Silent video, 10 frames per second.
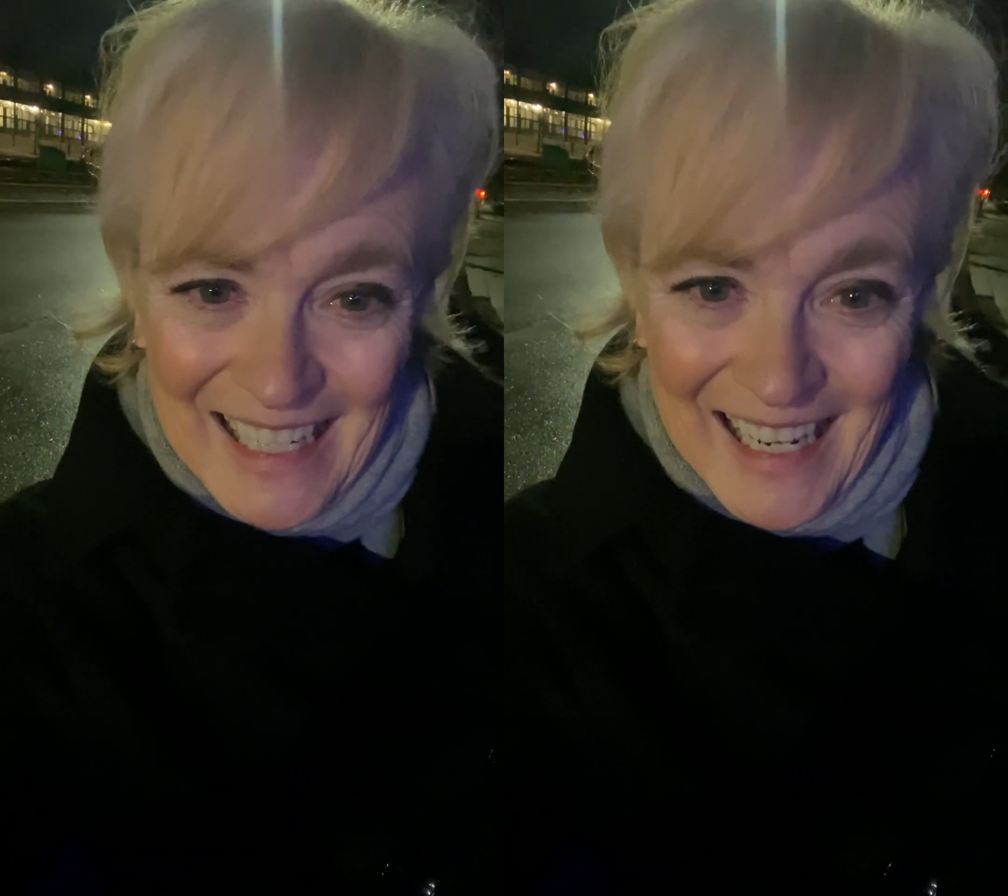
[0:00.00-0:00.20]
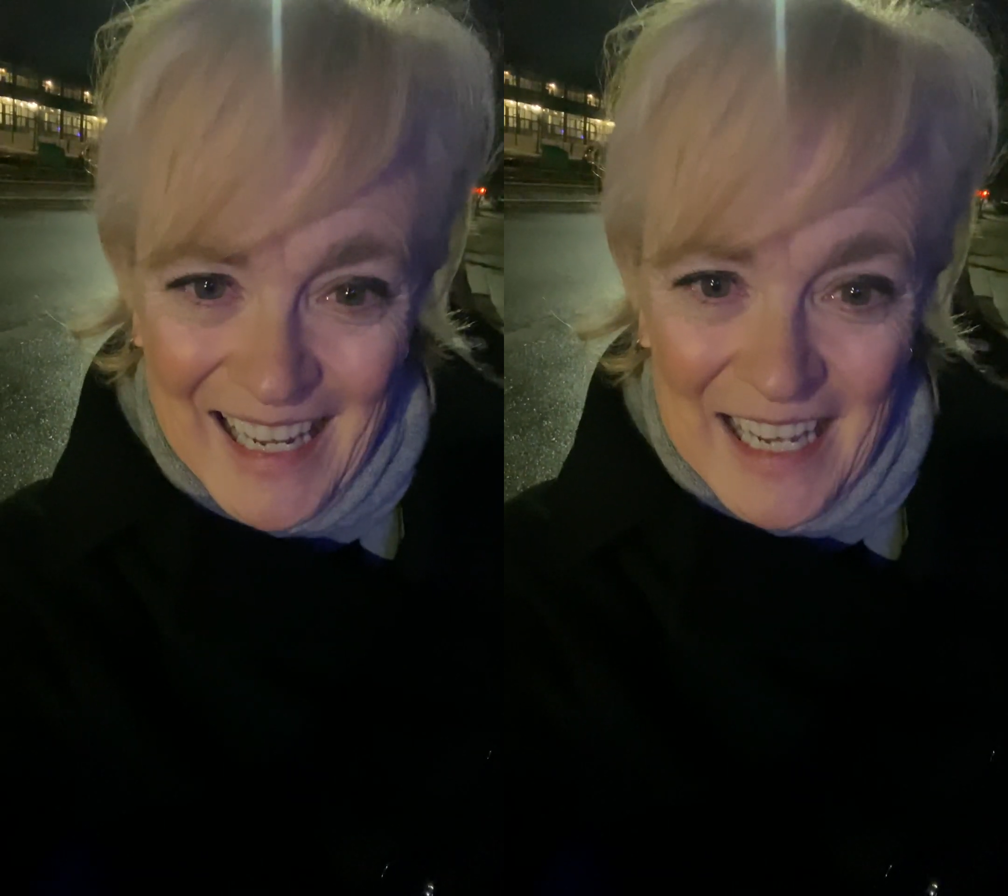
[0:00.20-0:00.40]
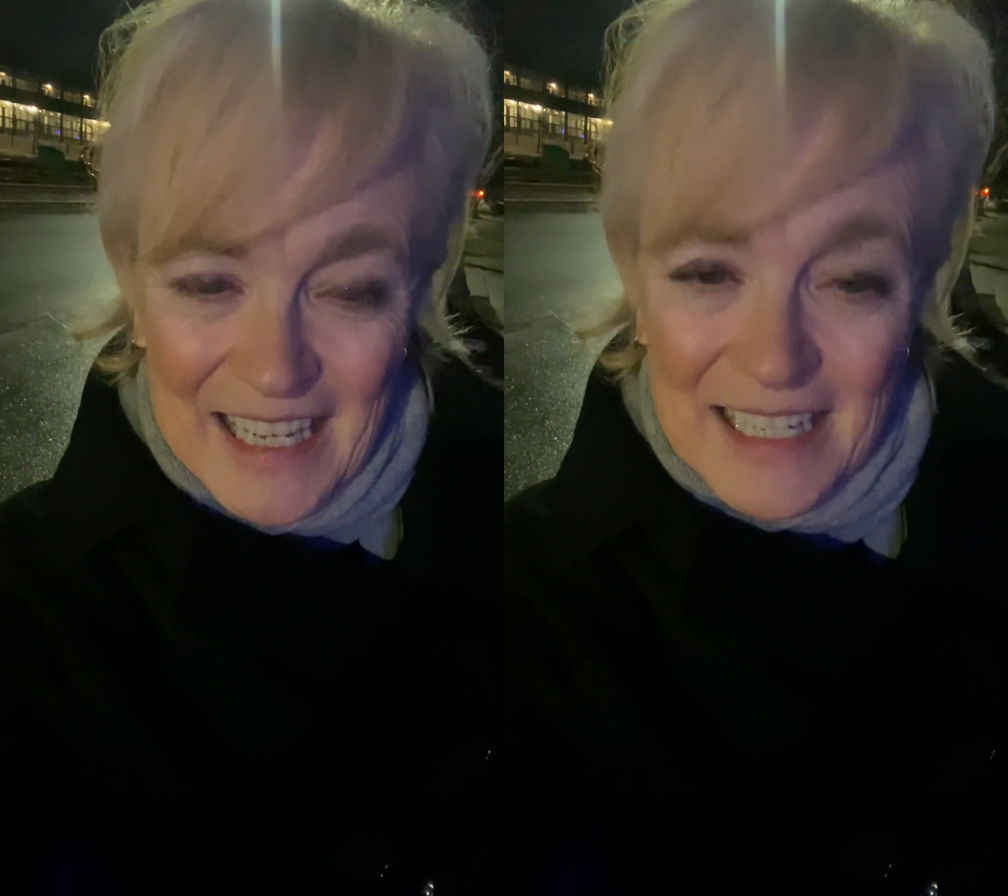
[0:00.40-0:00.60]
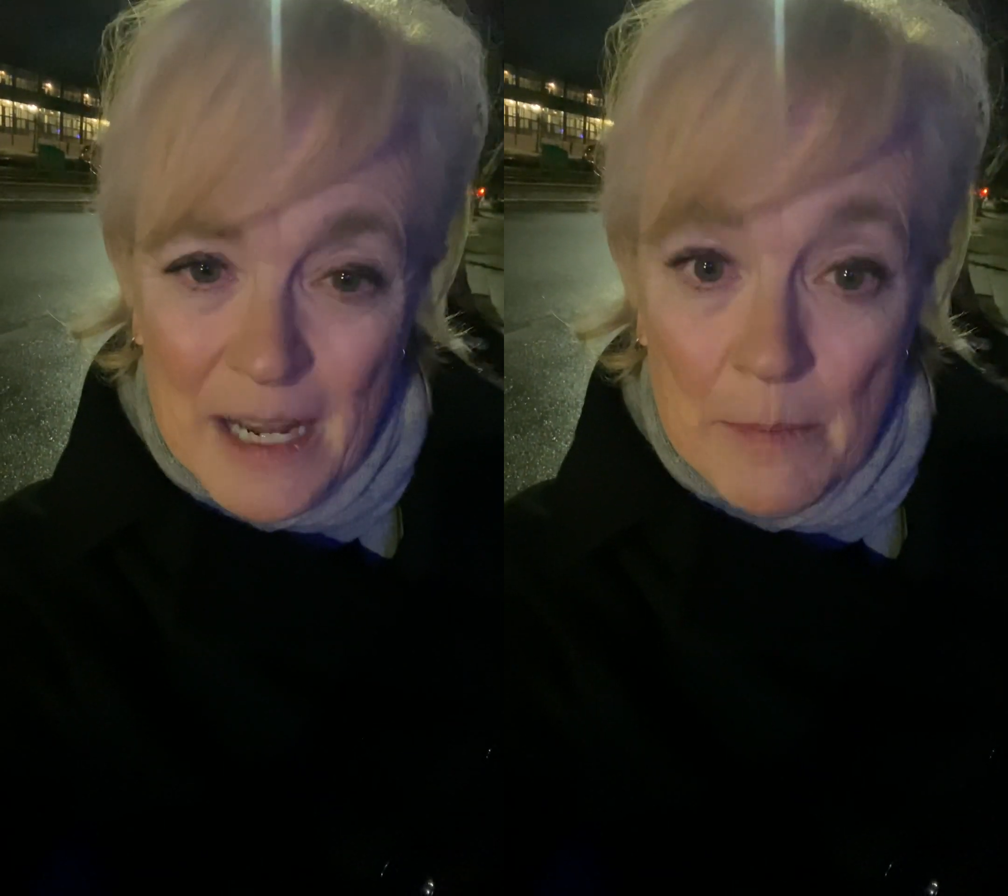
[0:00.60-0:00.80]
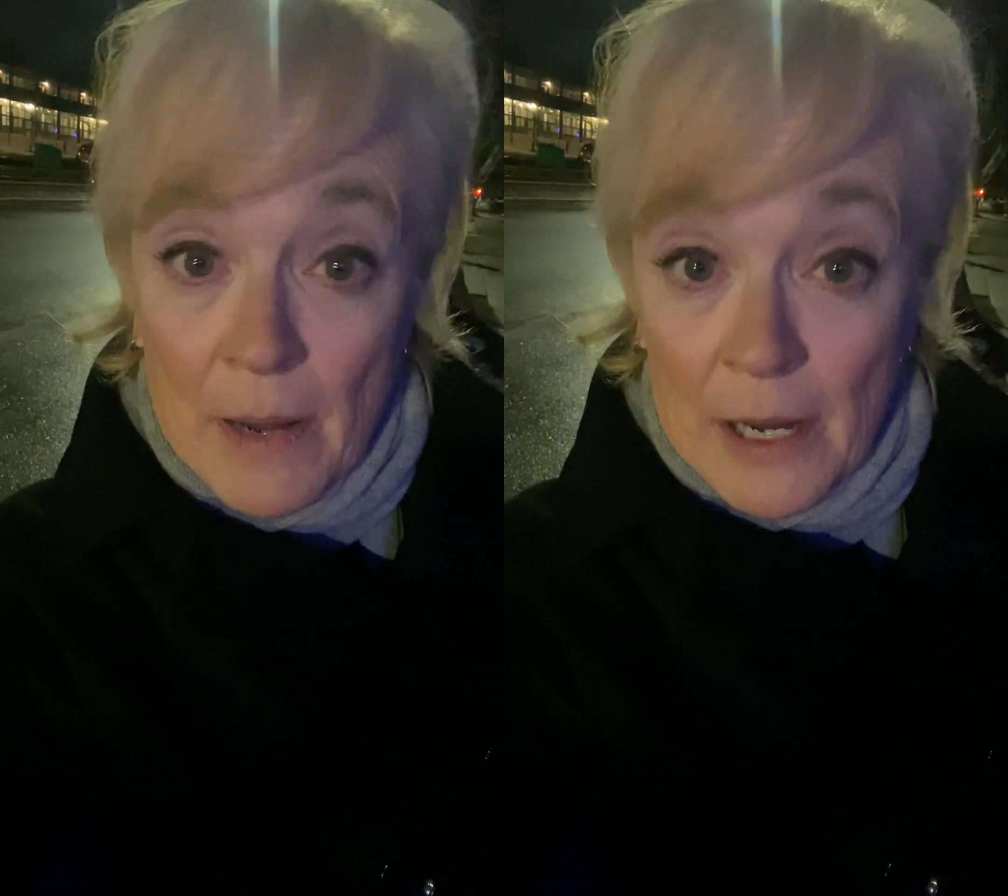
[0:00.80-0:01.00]
And
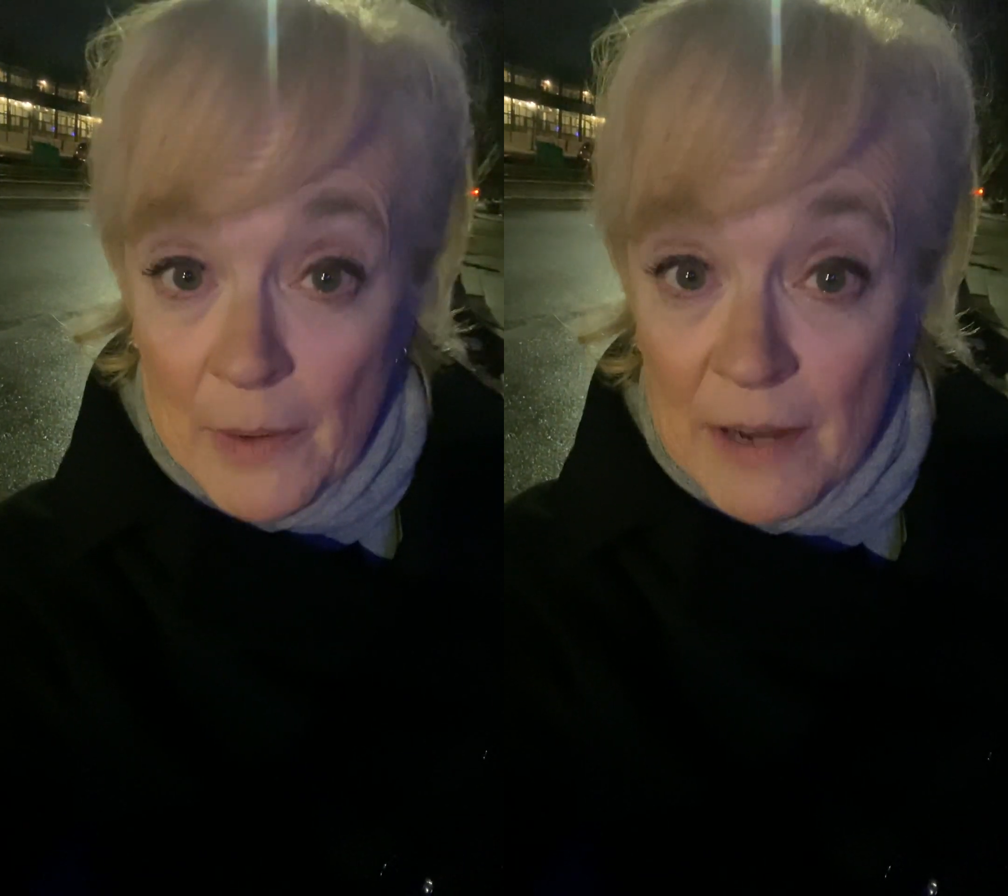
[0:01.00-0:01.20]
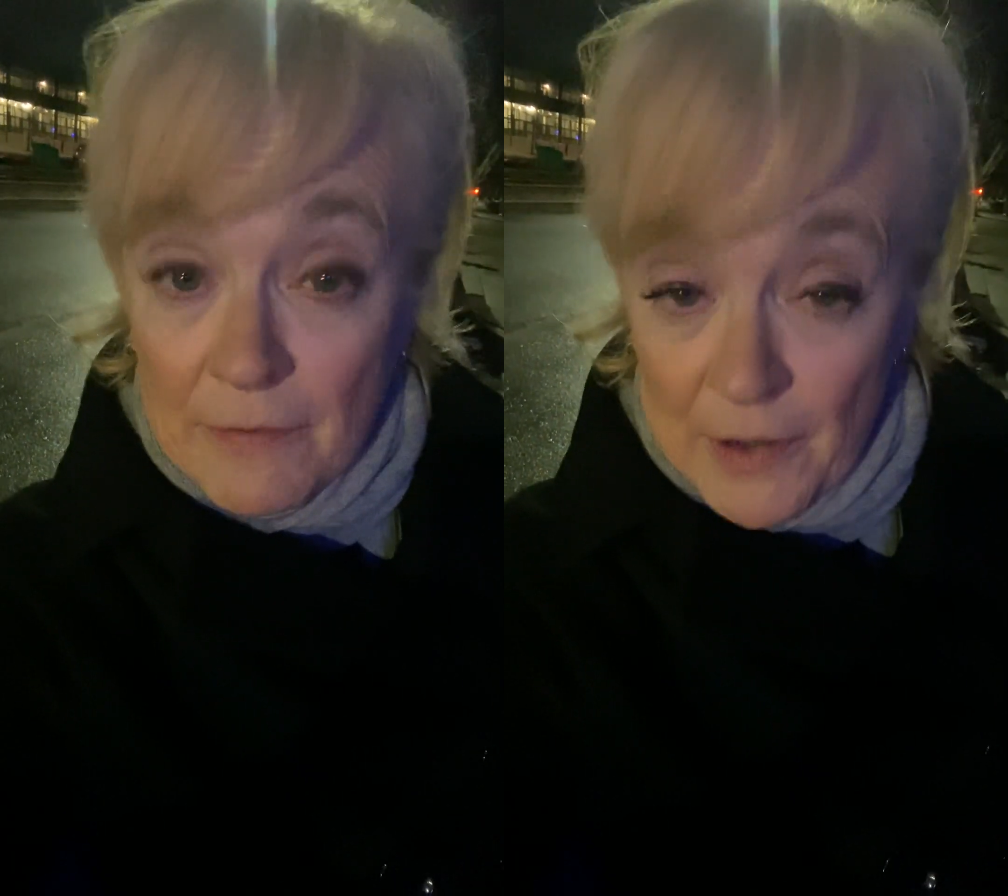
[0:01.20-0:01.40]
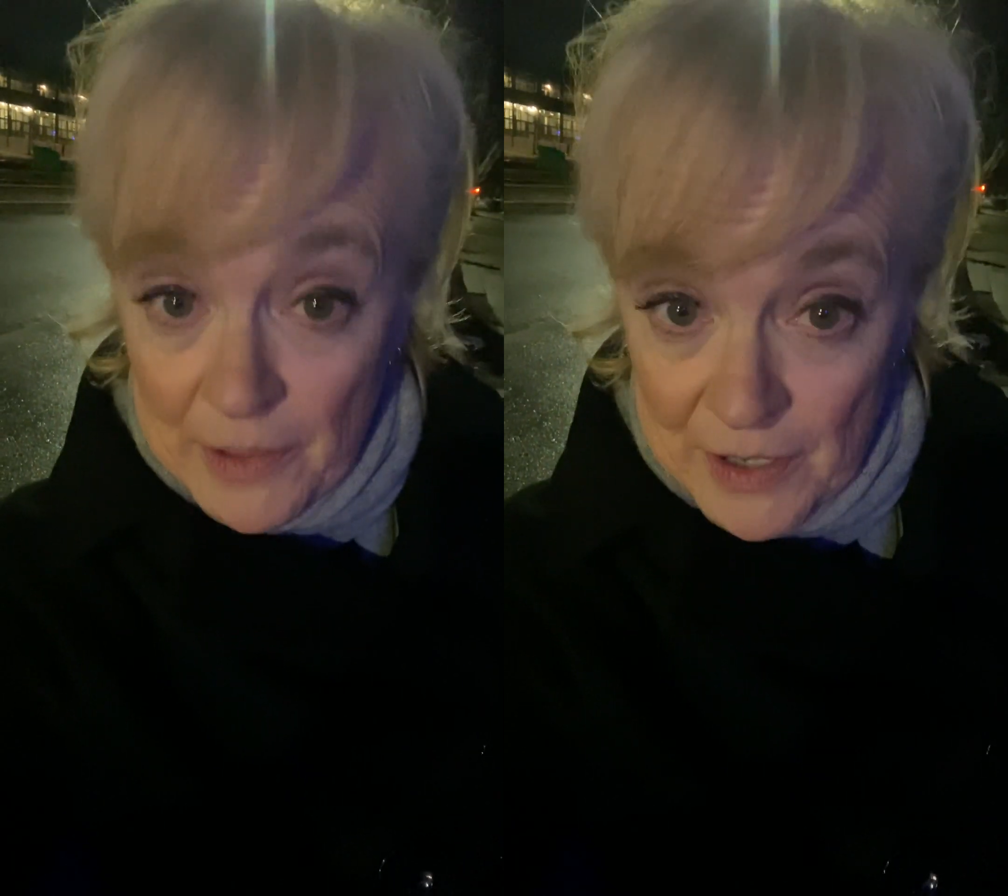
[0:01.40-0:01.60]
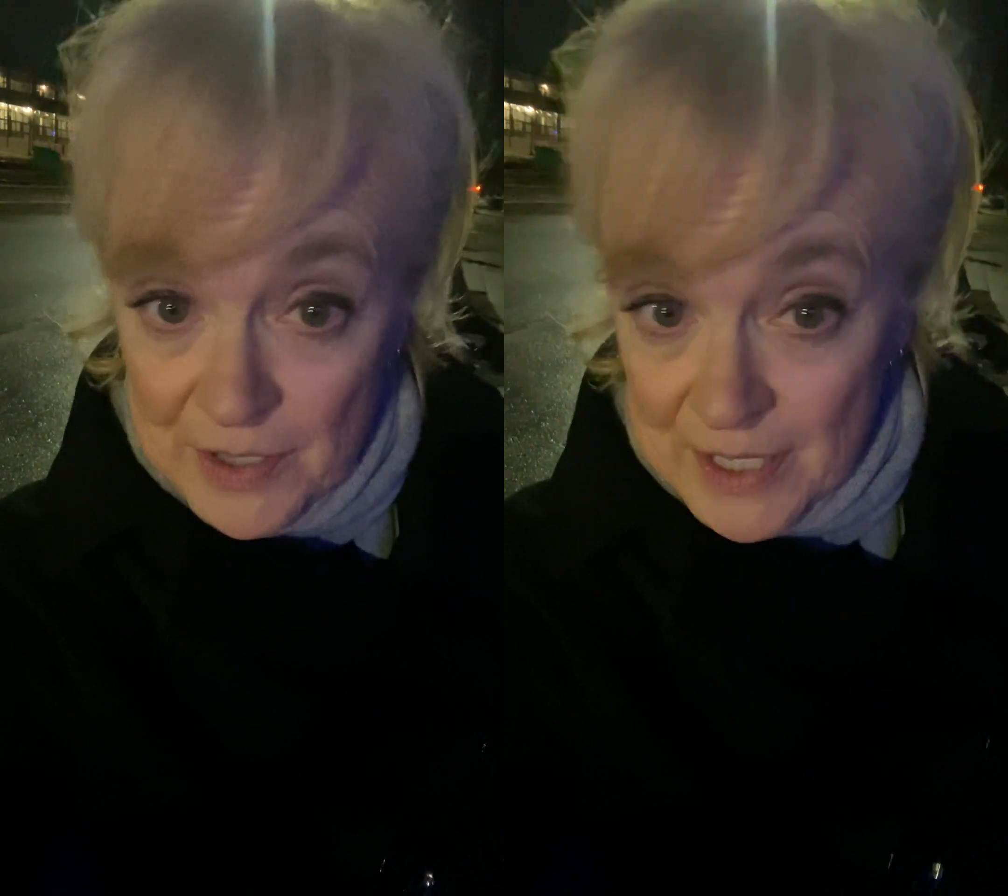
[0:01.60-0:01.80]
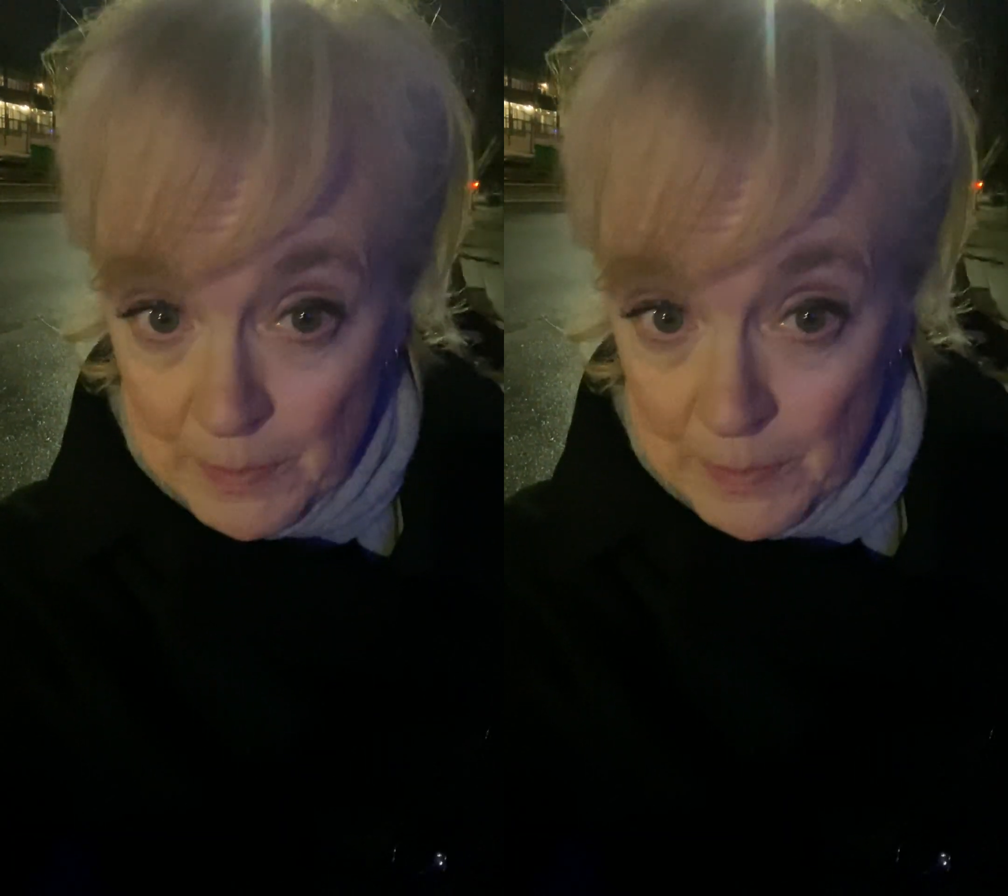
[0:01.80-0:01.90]
my grandfather used to